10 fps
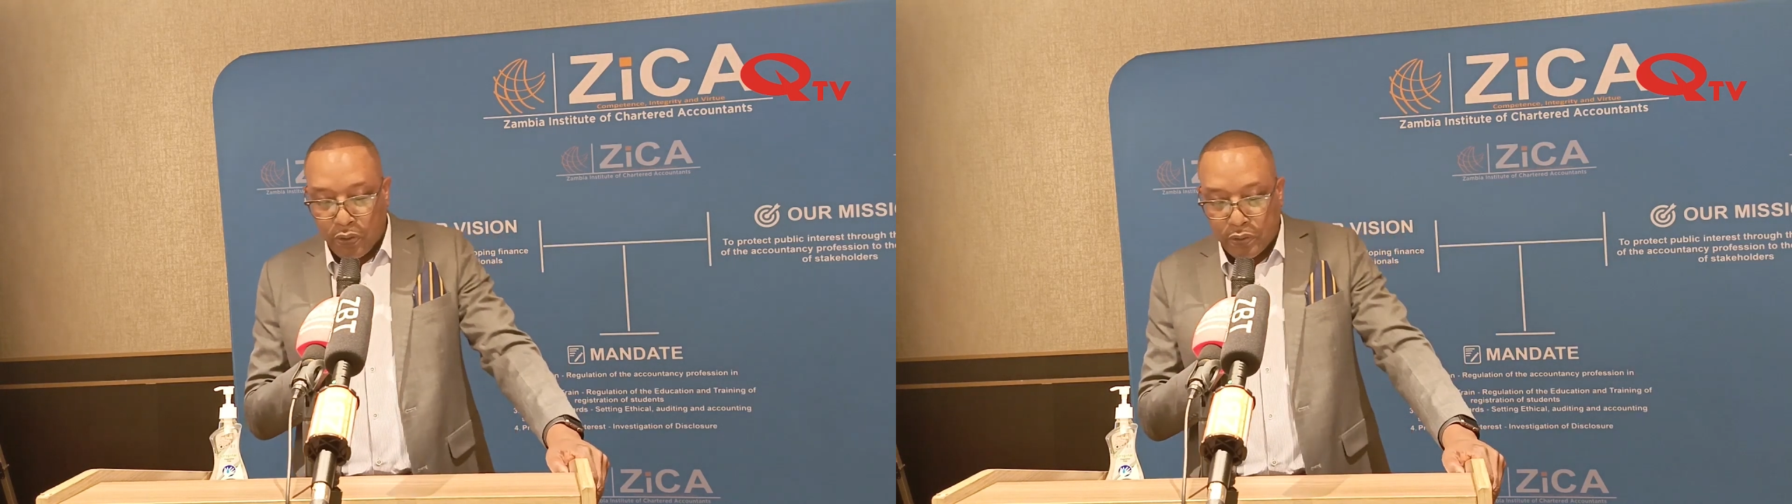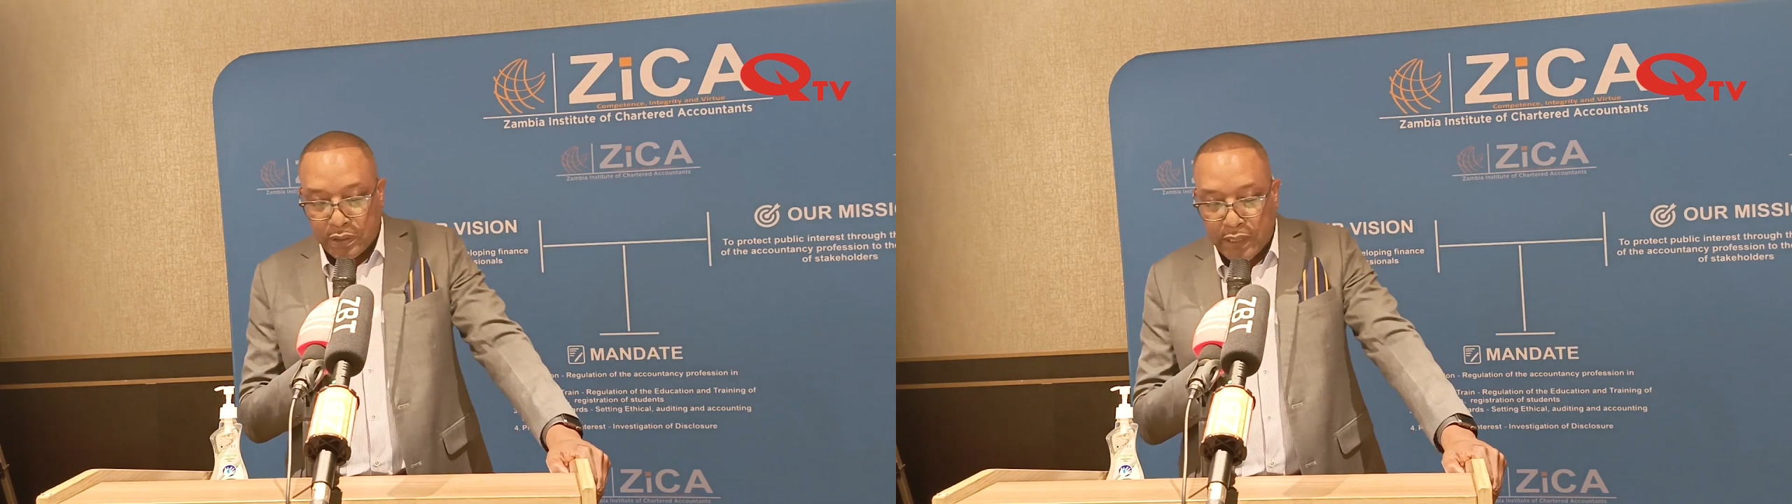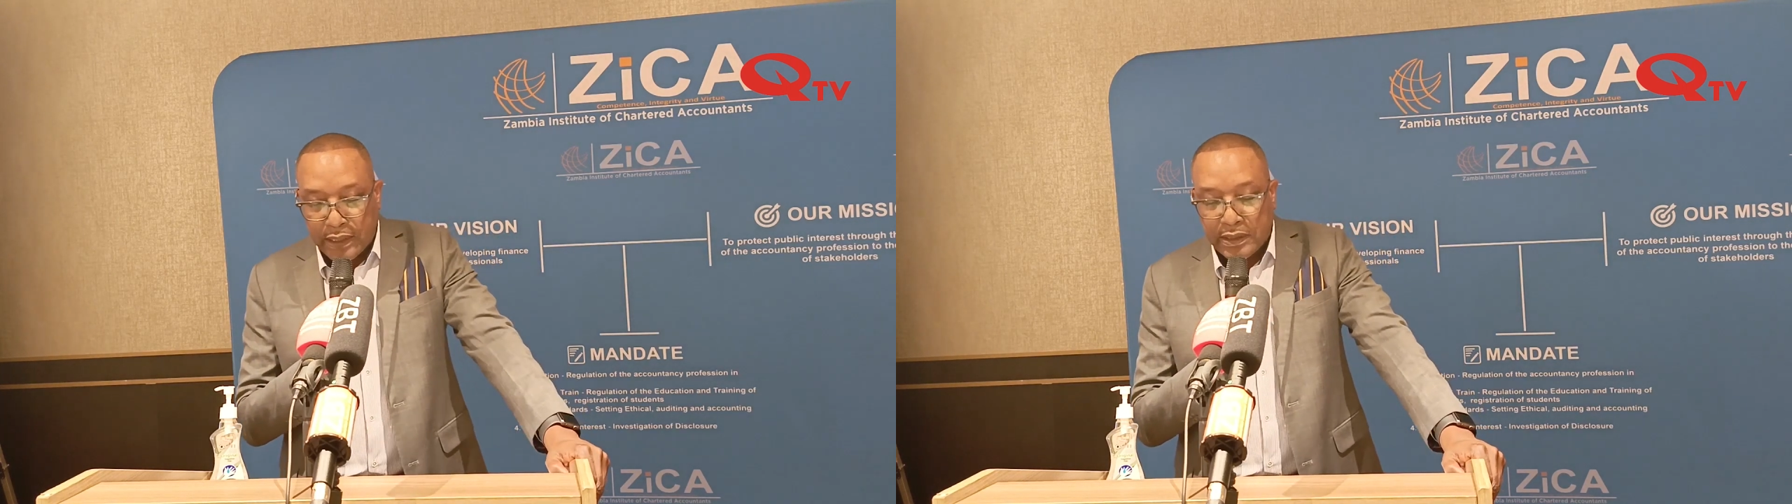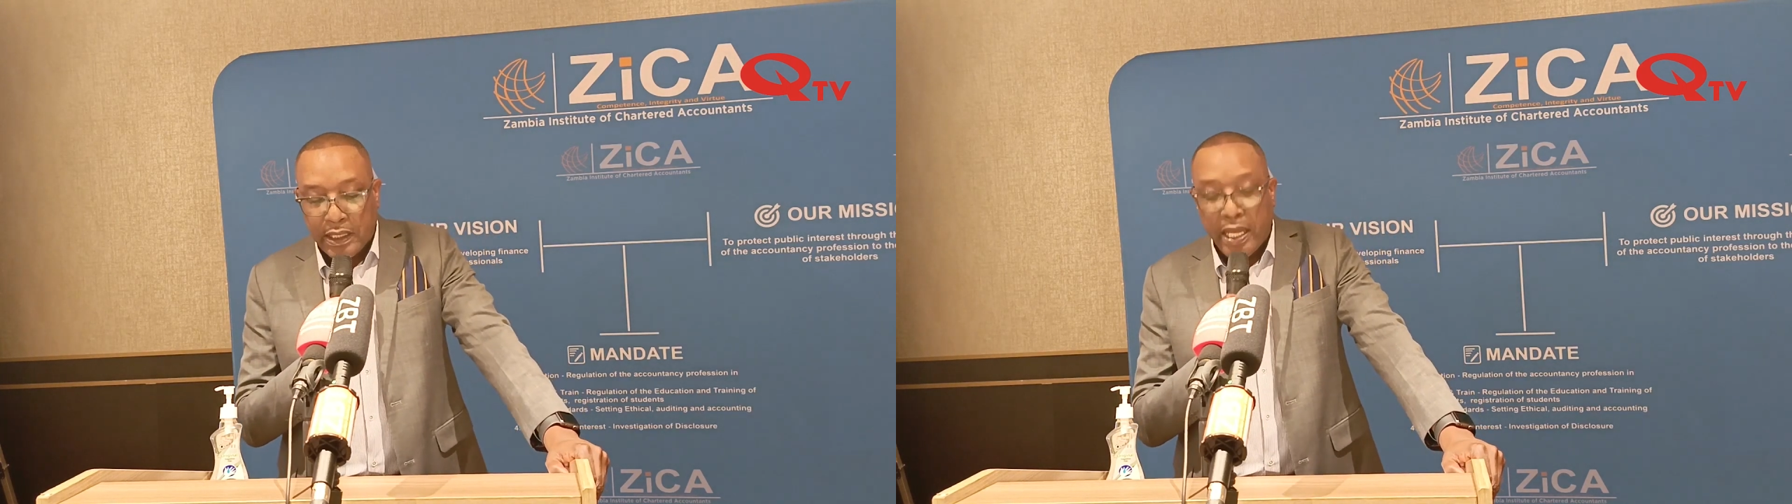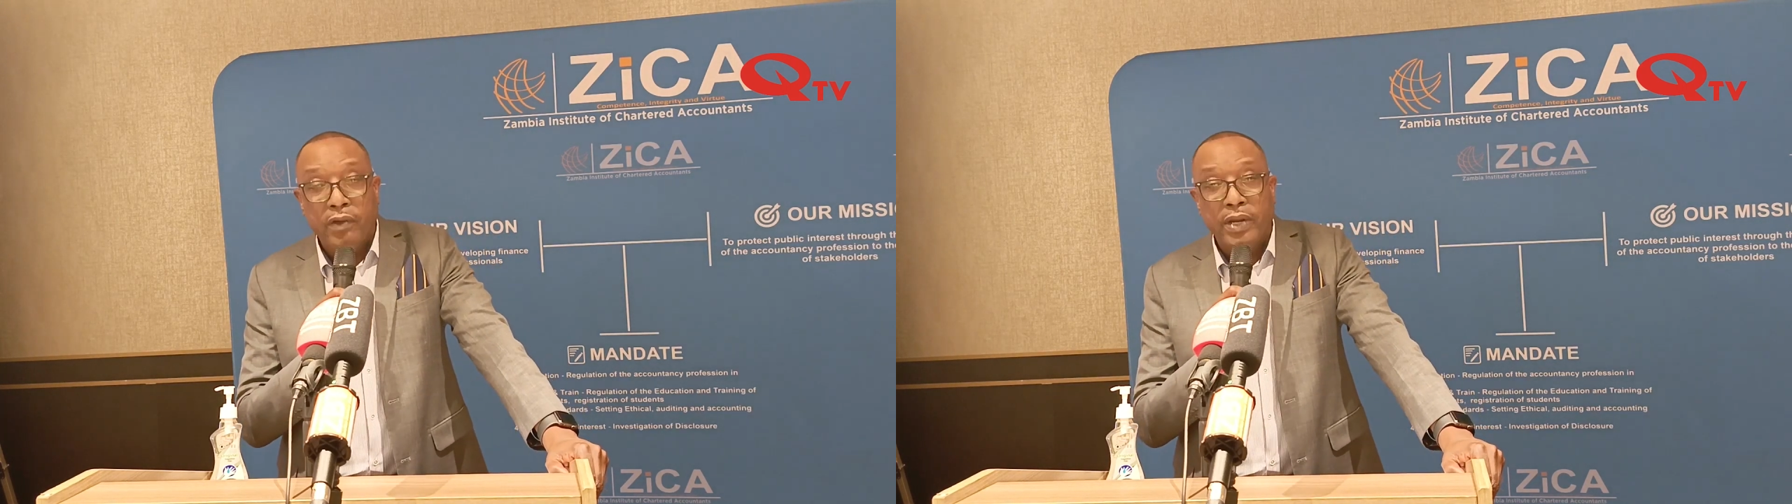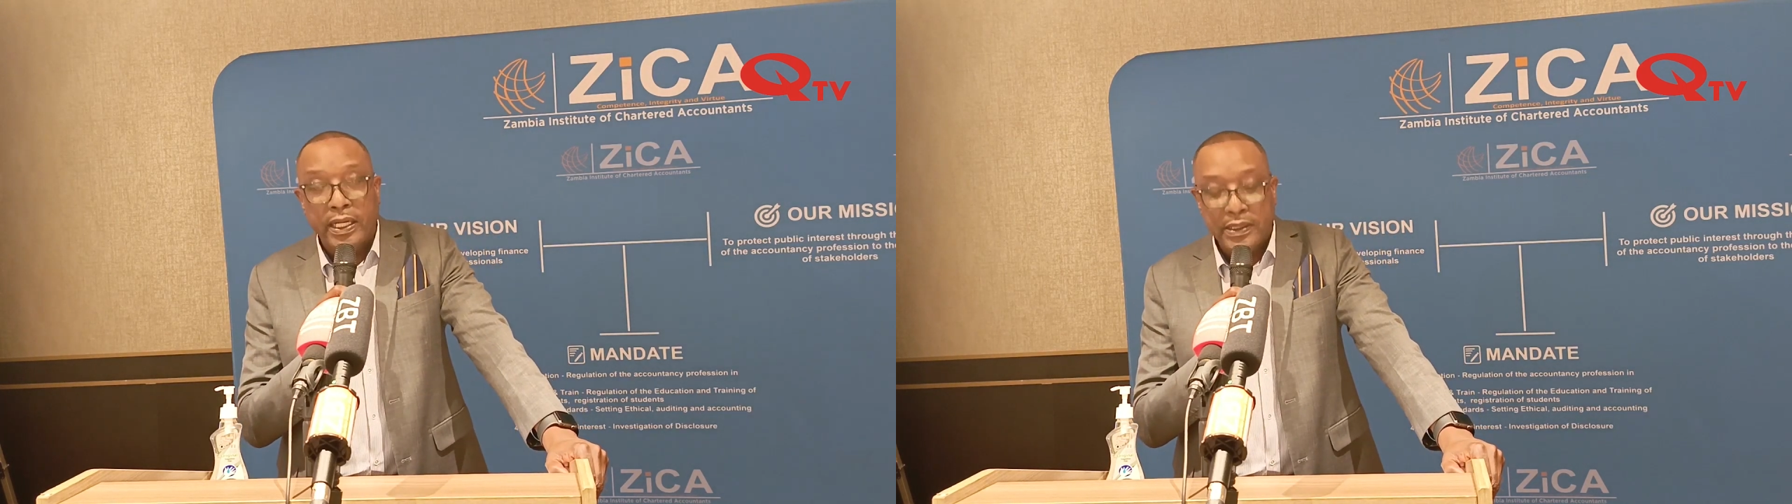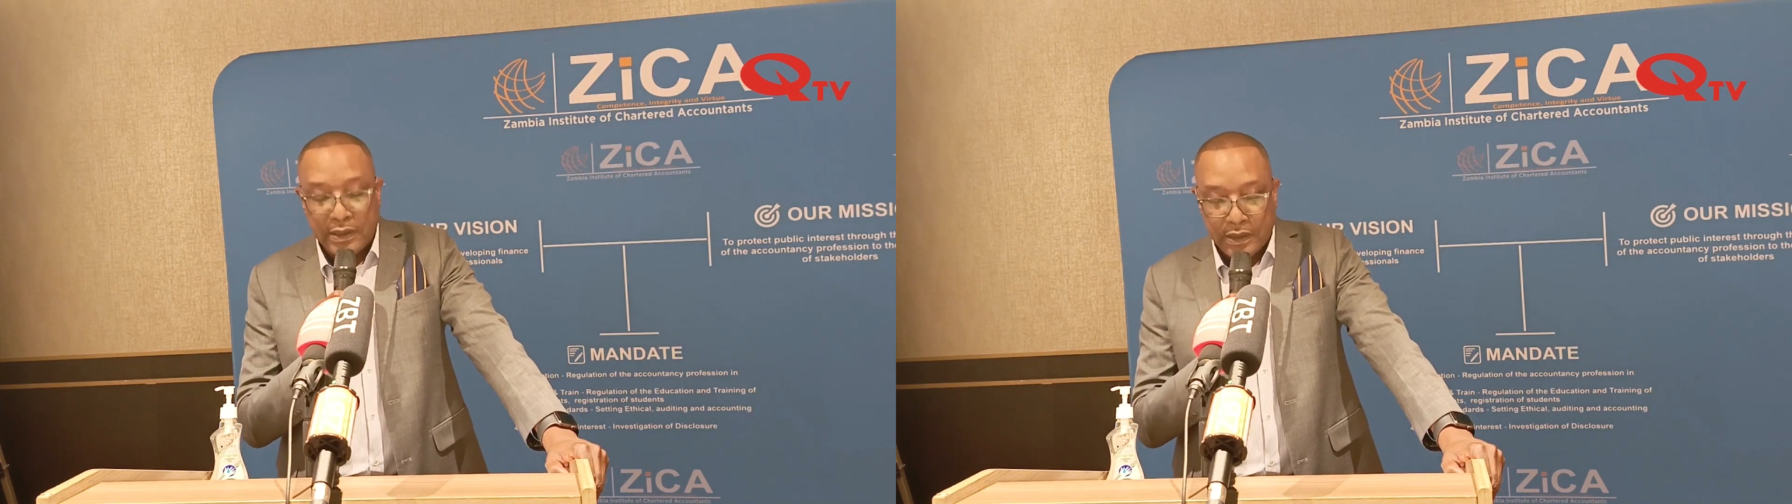tax areas